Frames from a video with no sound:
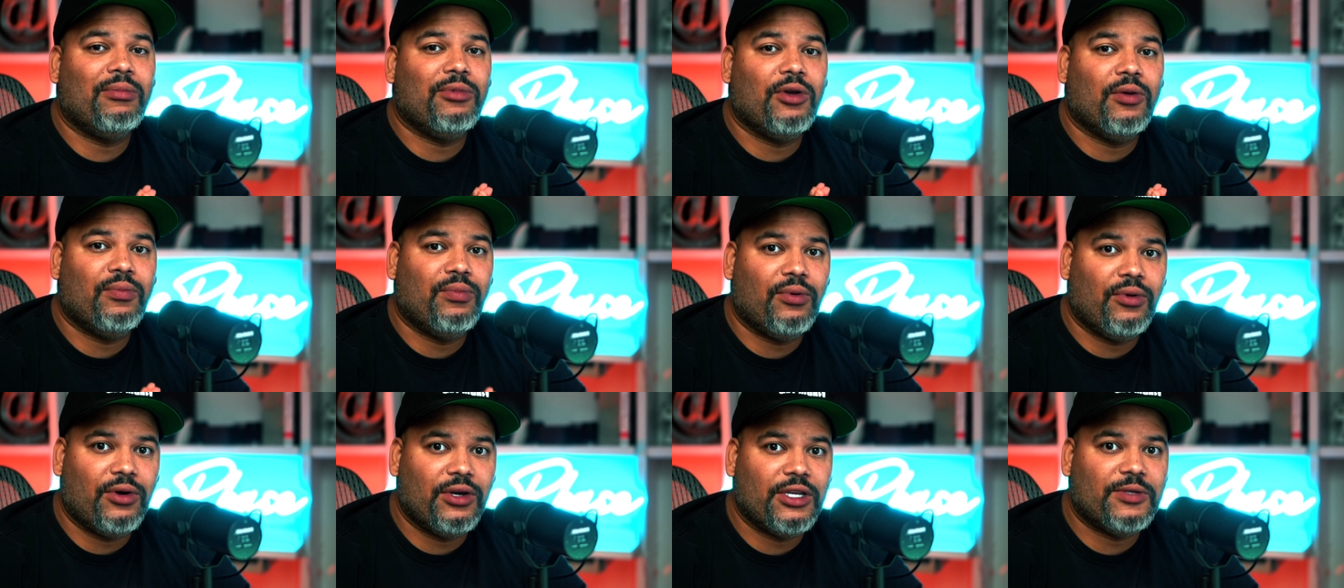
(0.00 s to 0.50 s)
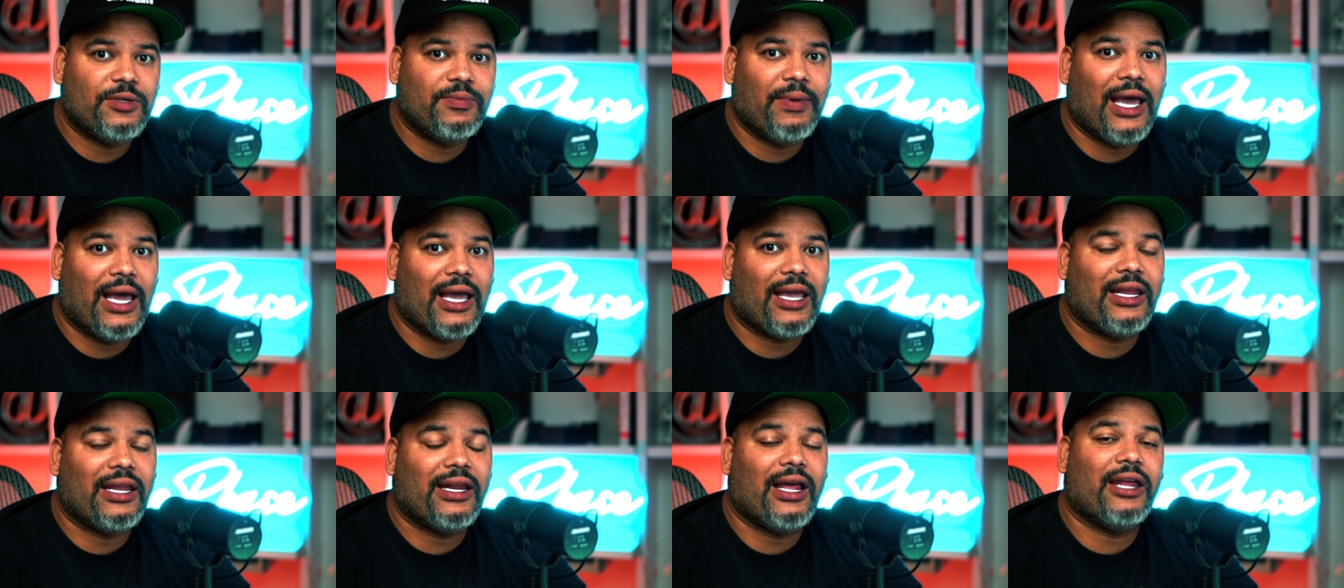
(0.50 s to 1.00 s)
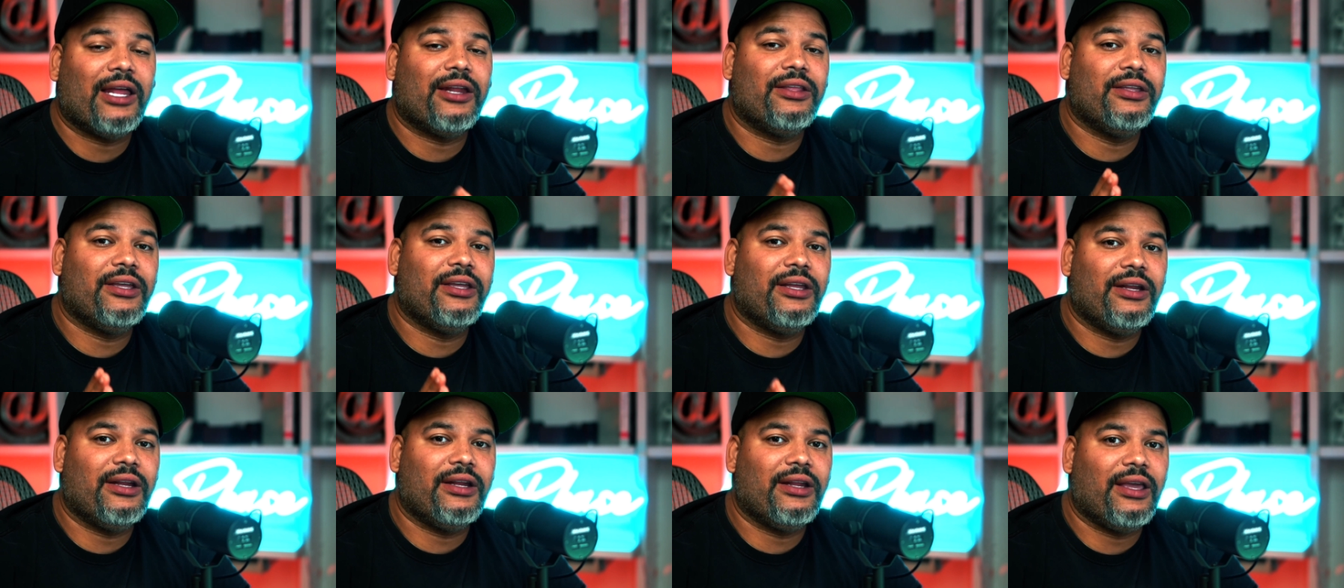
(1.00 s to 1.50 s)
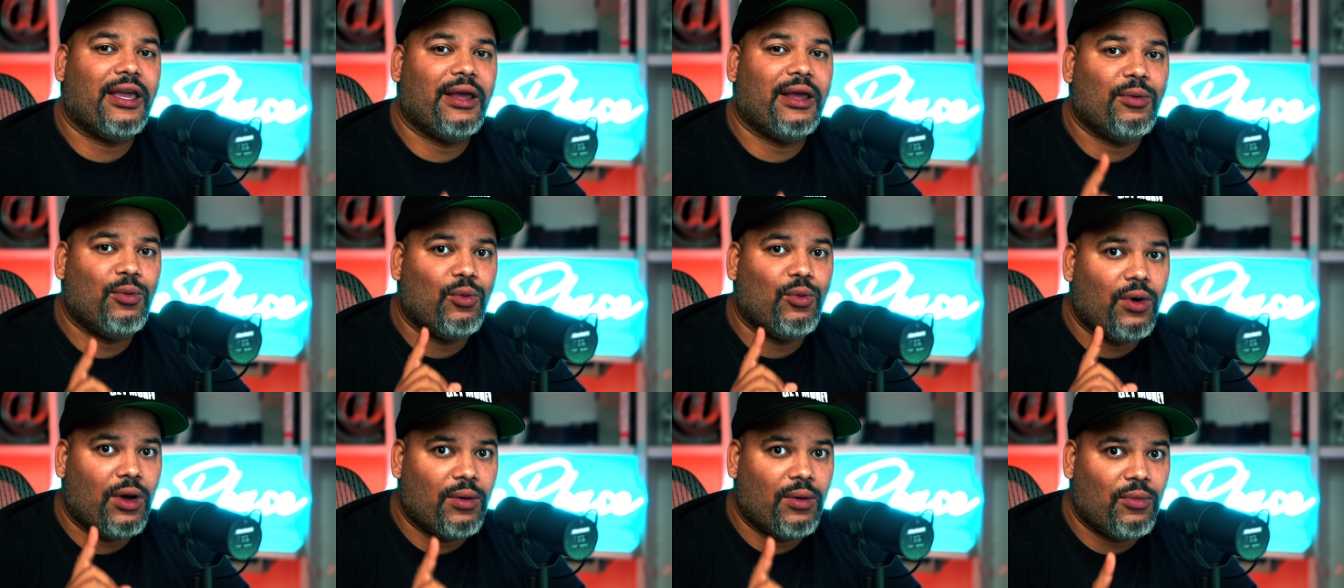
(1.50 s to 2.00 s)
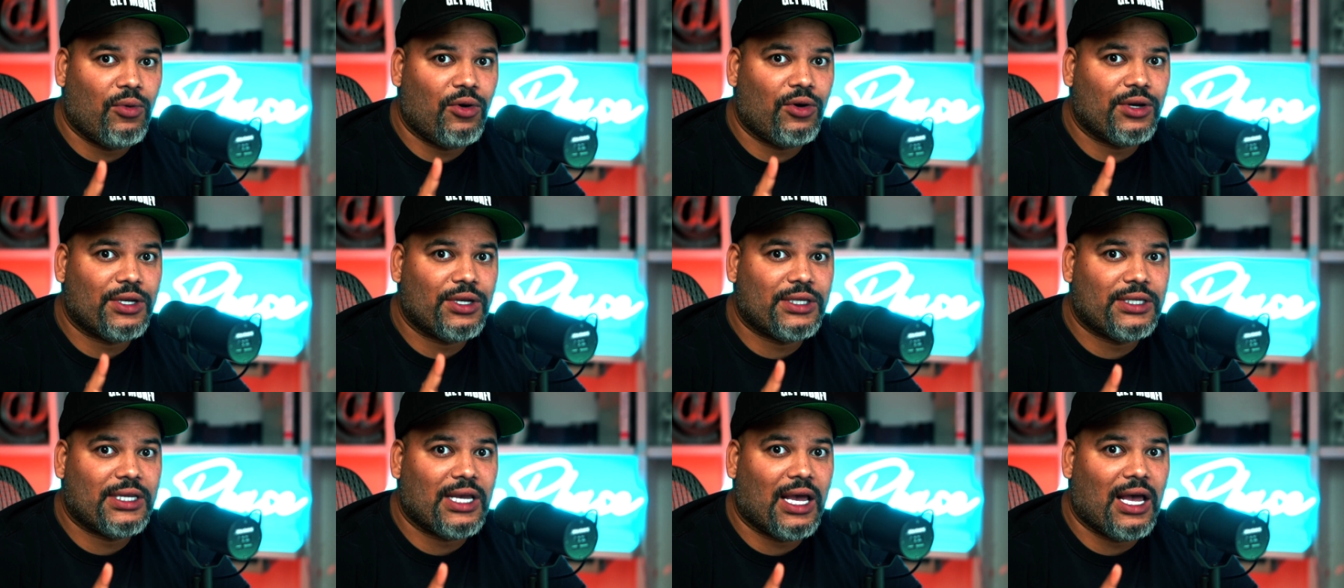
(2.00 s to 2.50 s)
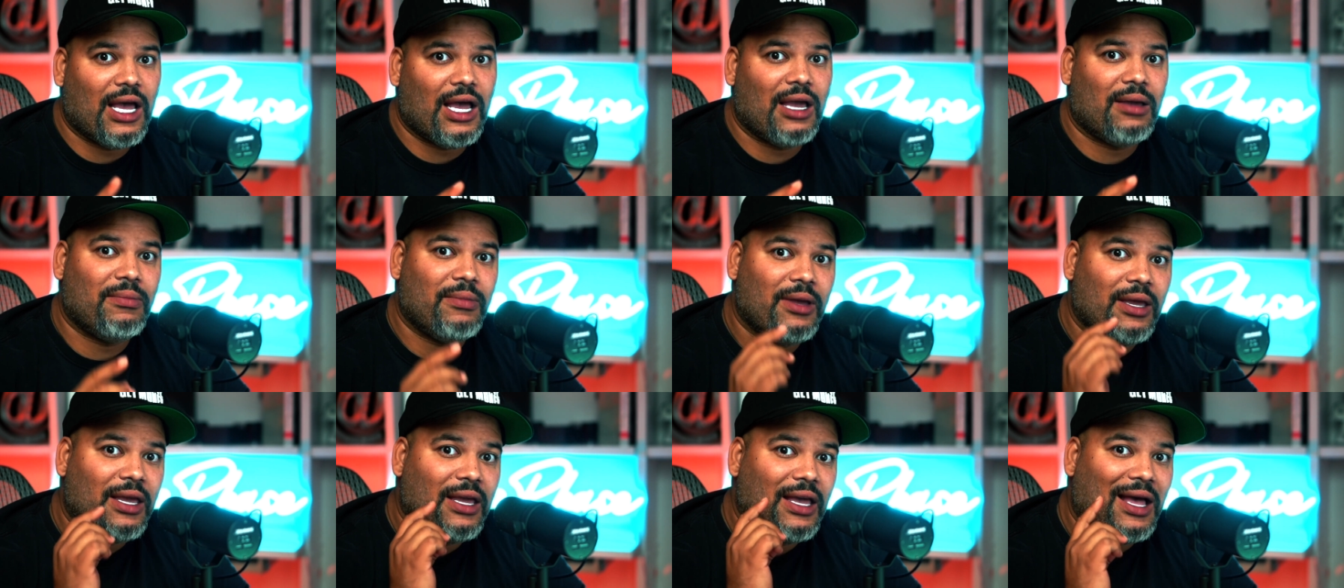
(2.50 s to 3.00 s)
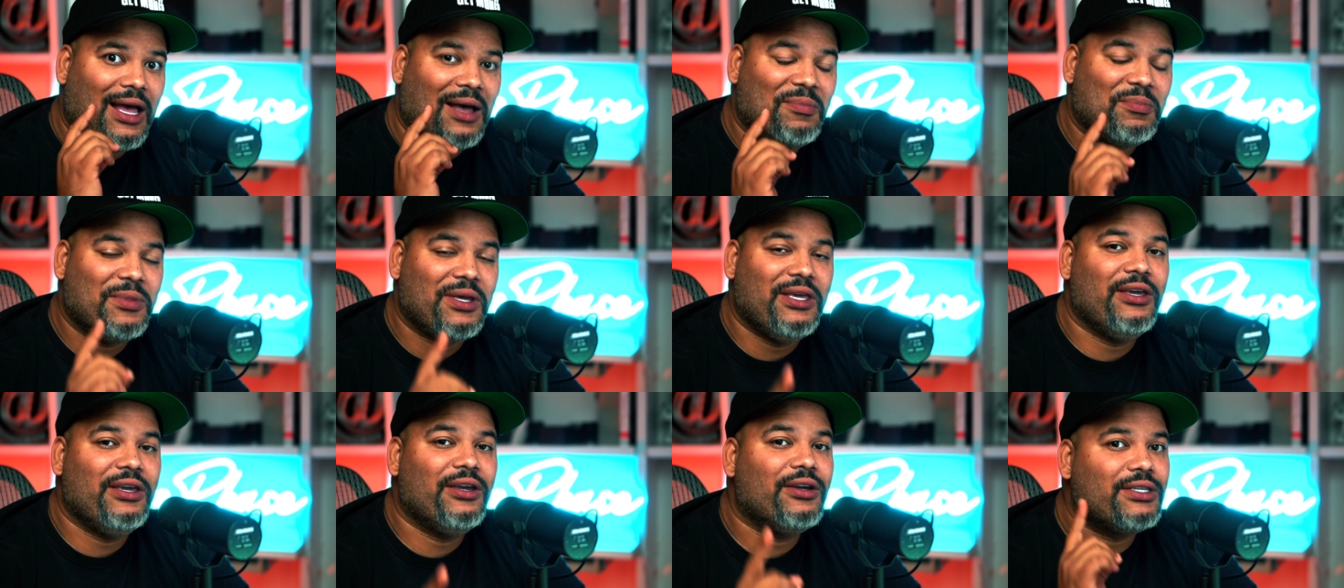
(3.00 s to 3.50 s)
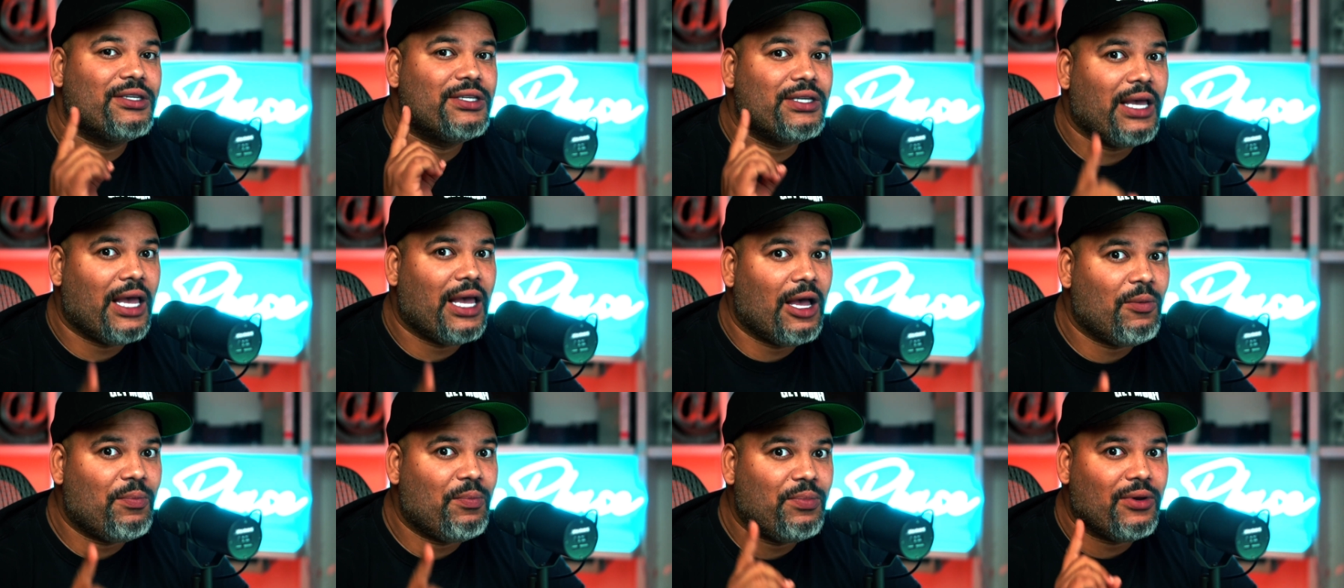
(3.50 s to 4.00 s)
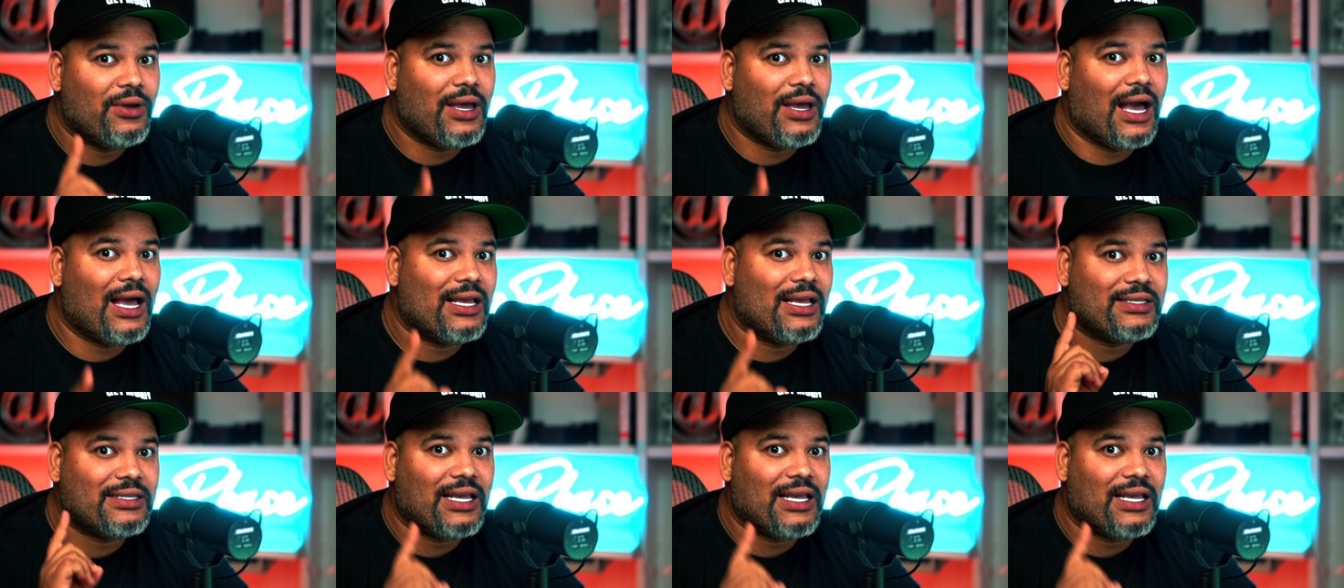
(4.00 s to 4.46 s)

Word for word: Your boy is back and out and did it again one more time. I'm here to help you guys